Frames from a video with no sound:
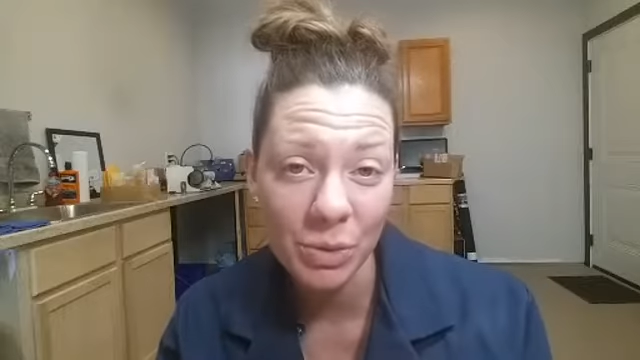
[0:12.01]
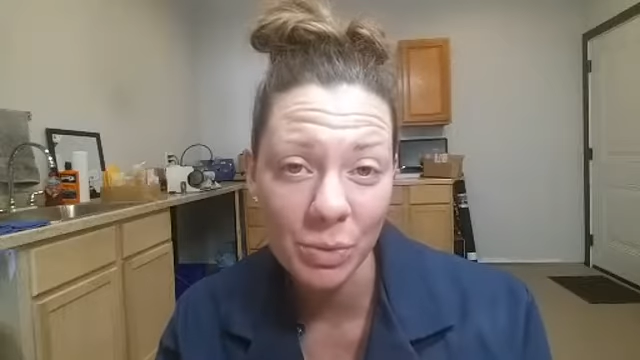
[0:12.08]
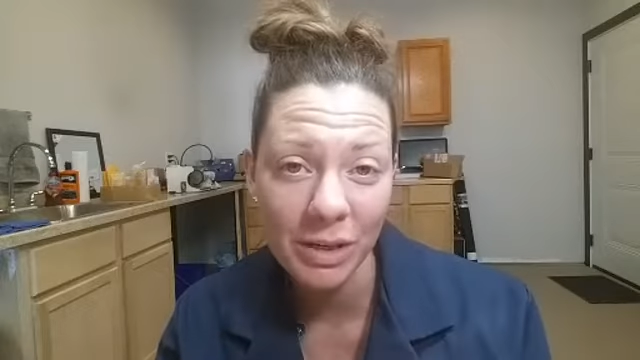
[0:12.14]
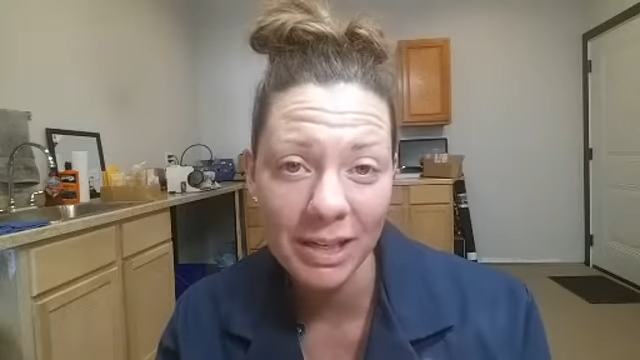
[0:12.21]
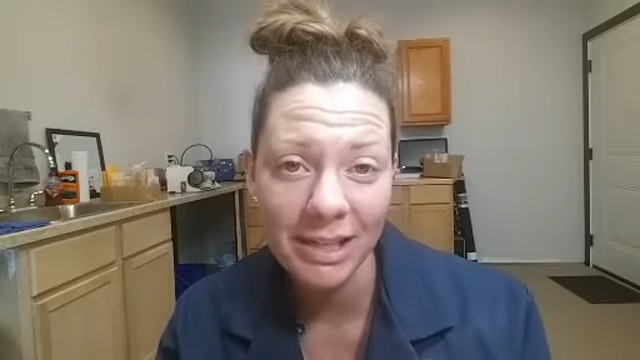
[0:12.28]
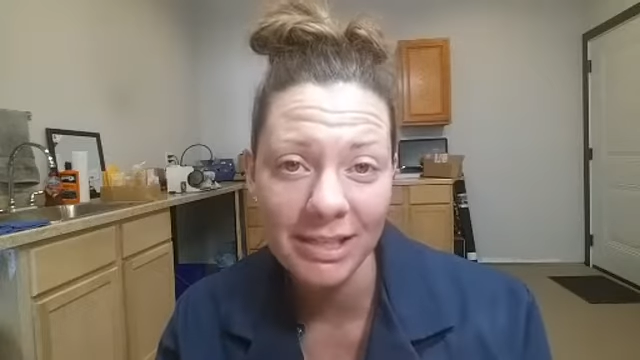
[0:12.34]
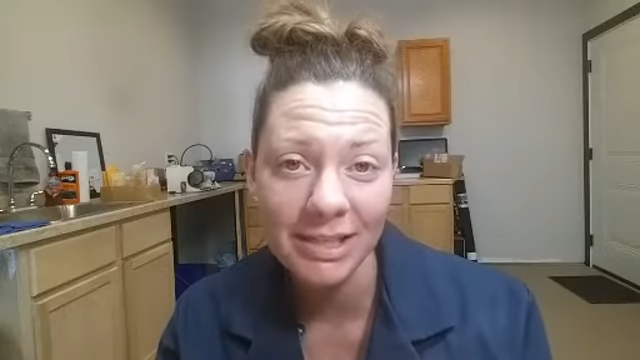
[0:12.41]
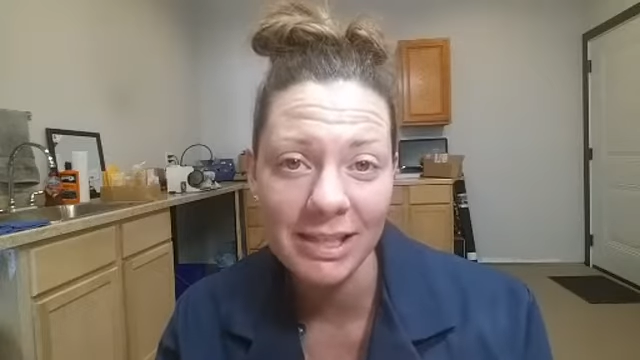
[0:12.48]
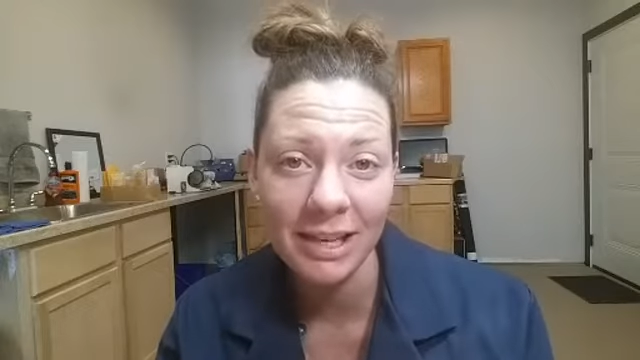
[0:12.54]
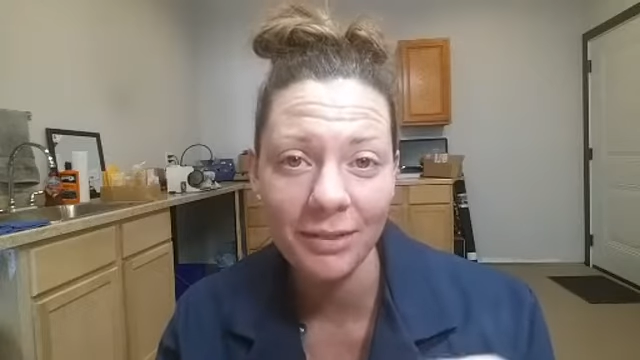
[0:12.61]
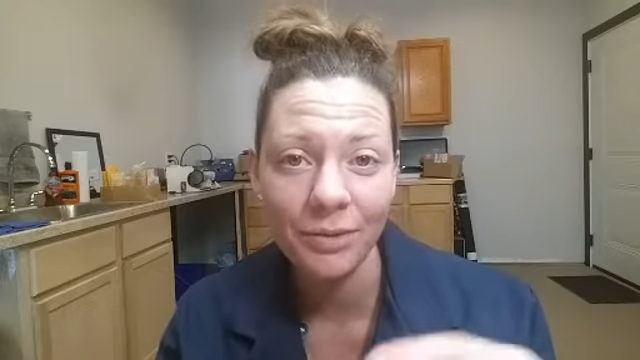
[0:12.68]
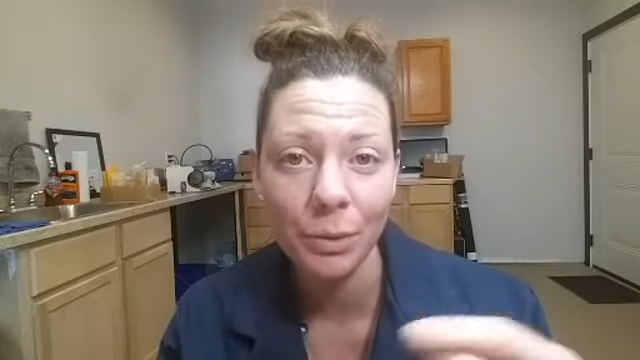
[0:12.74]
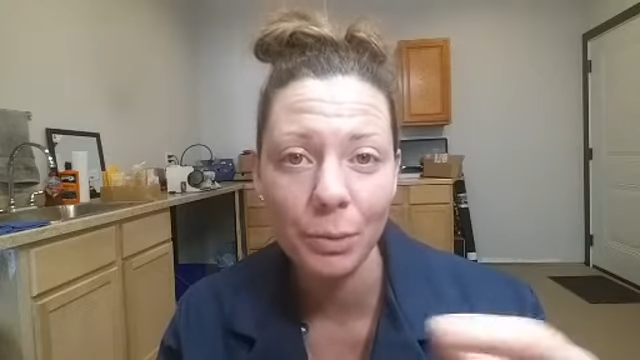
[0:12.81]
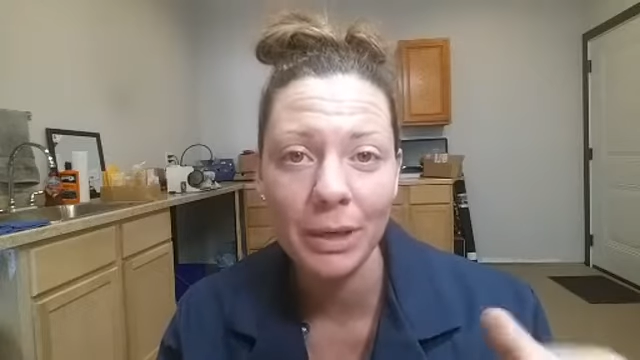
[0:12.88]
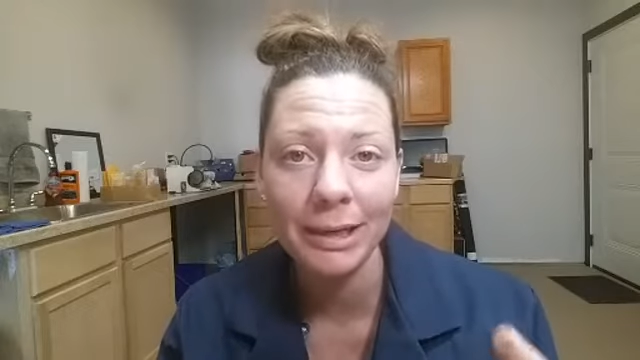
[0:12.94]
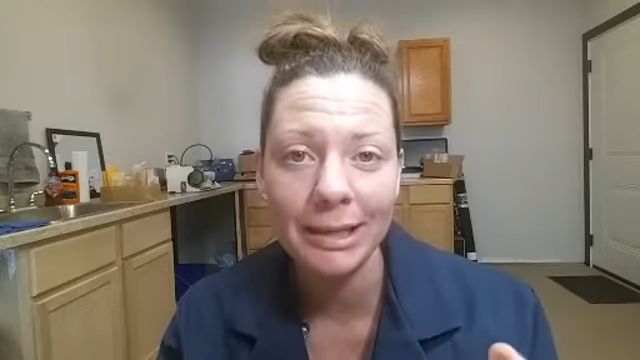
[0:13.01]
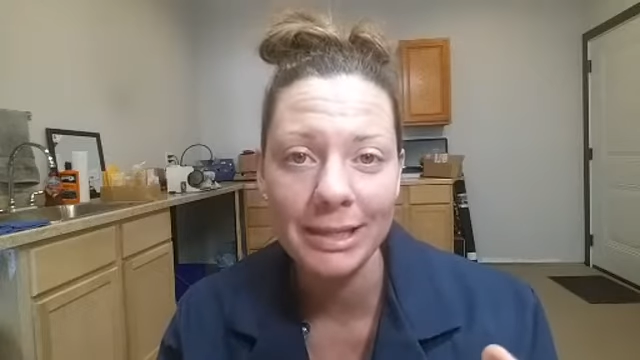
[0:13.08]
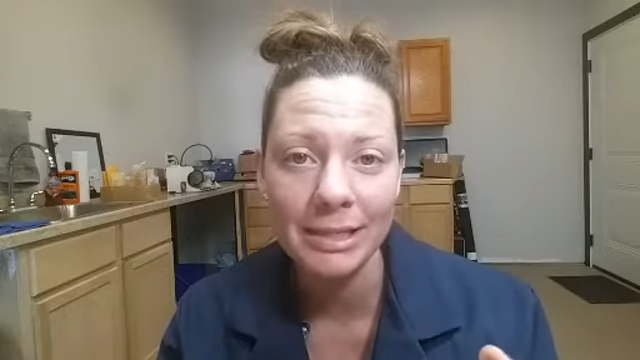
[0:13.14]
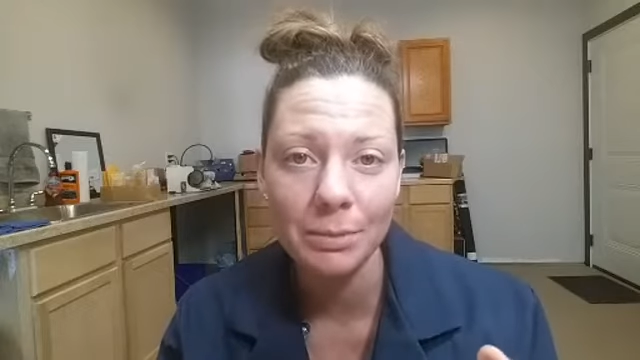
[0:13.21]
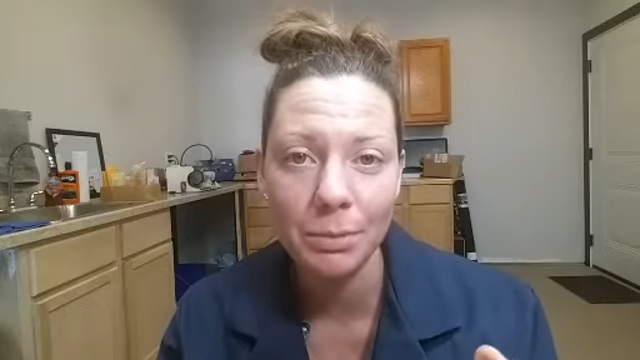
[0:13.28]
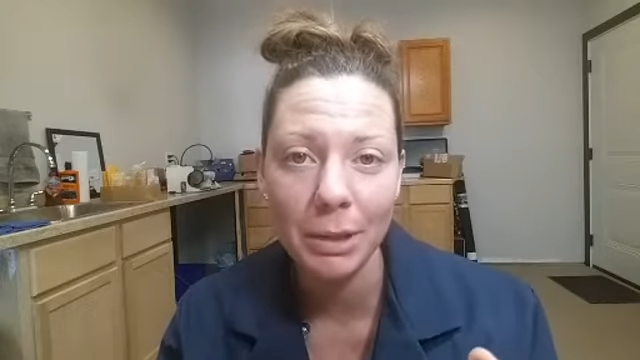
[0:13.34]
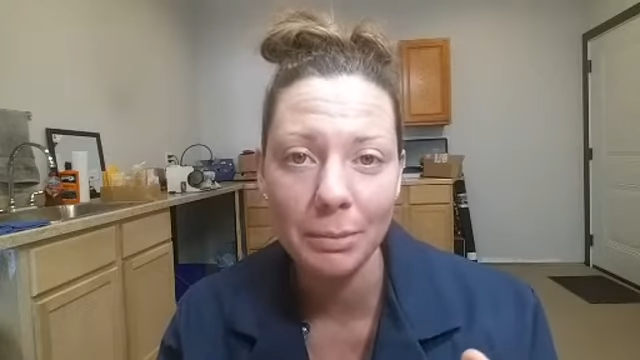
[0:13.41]
rings if the ring
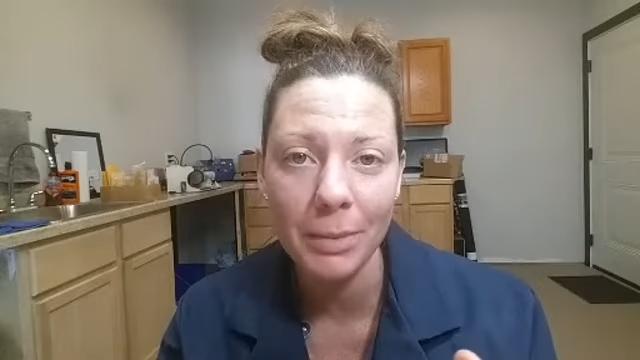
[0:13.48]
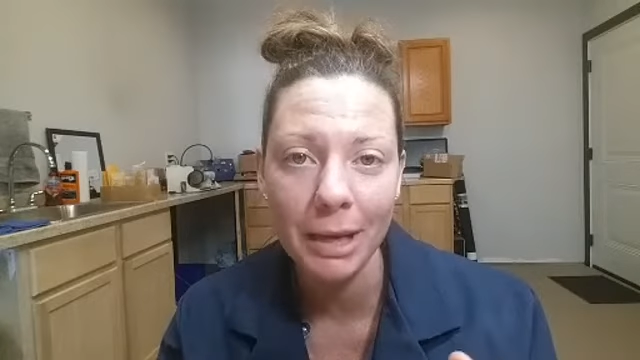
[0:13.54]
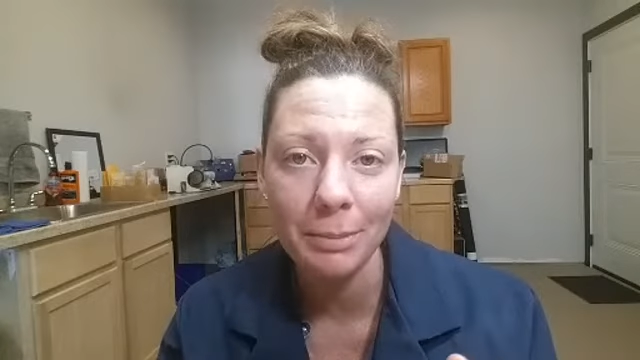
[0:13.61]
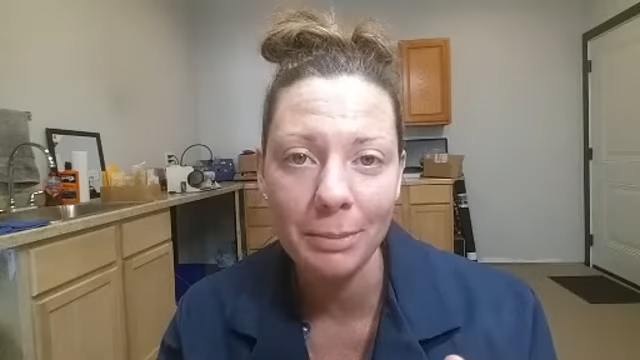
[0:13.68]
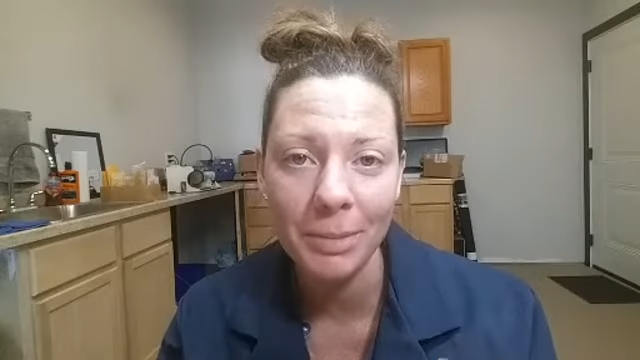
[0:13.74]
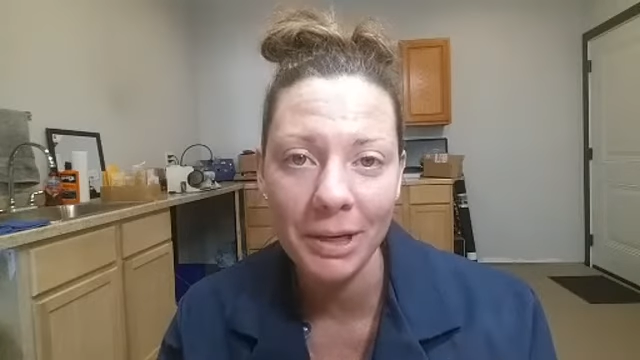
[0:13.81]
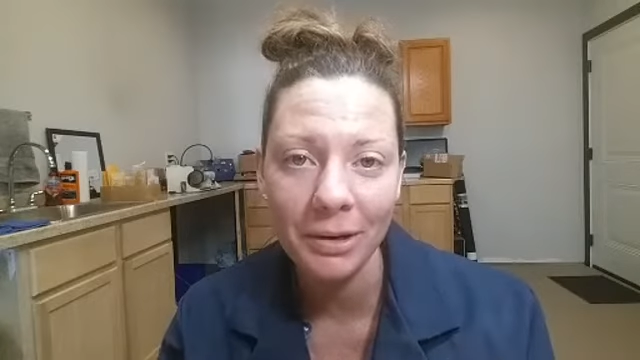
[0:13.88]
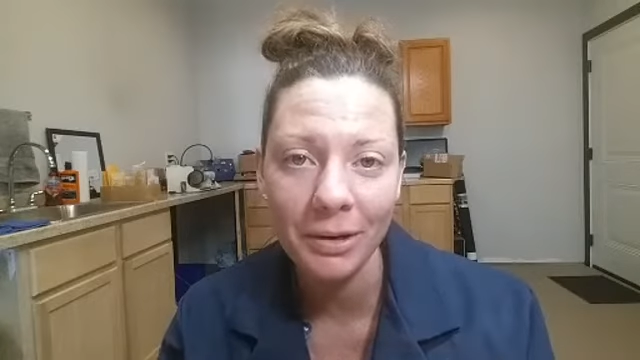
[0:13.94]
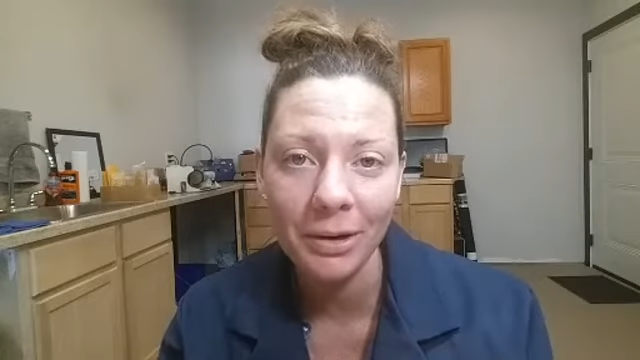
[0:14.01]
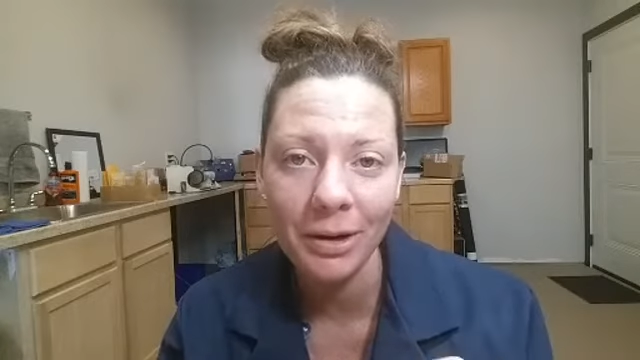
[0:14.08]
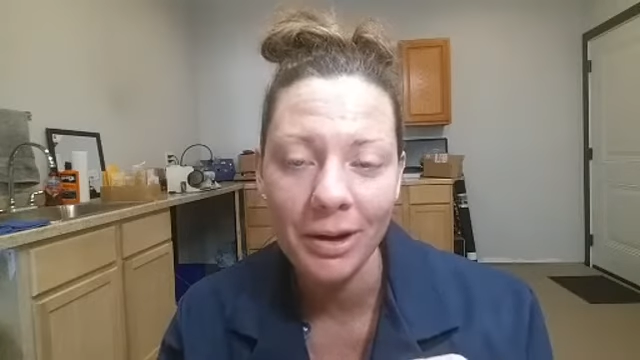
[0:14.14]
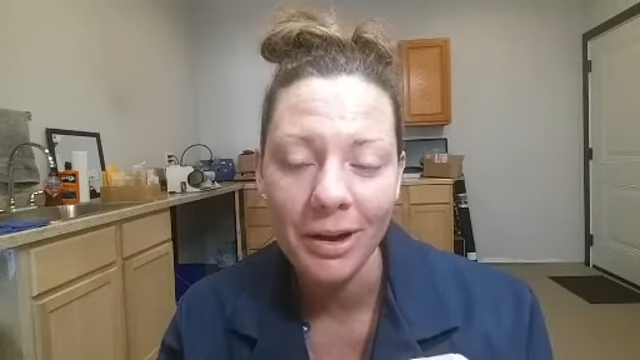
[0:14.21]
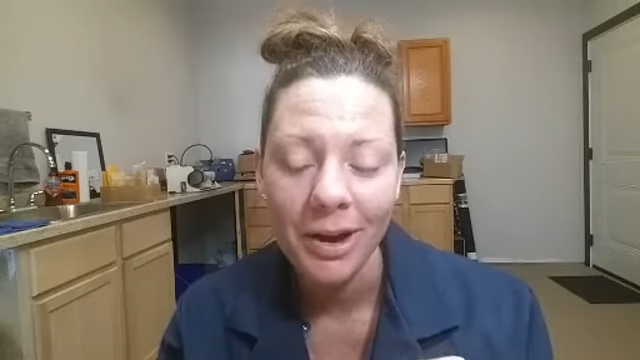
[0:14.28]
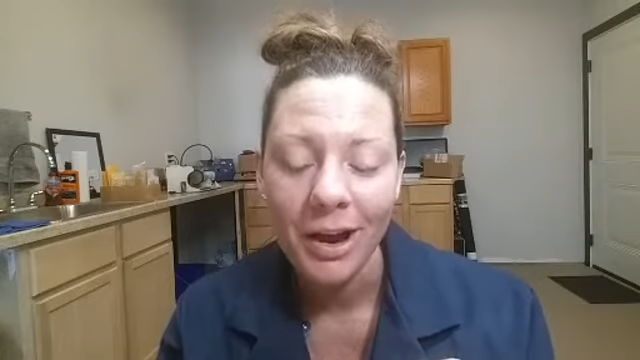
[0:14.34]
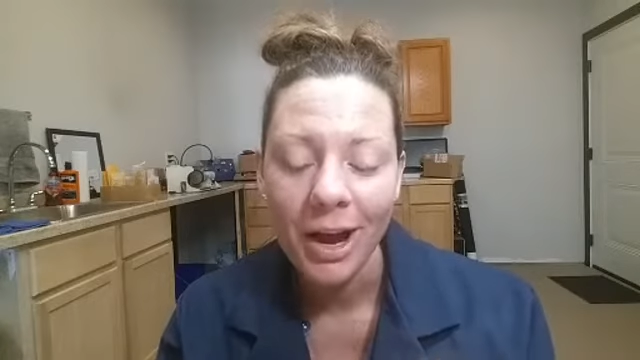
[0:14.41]
needs to be made bigger.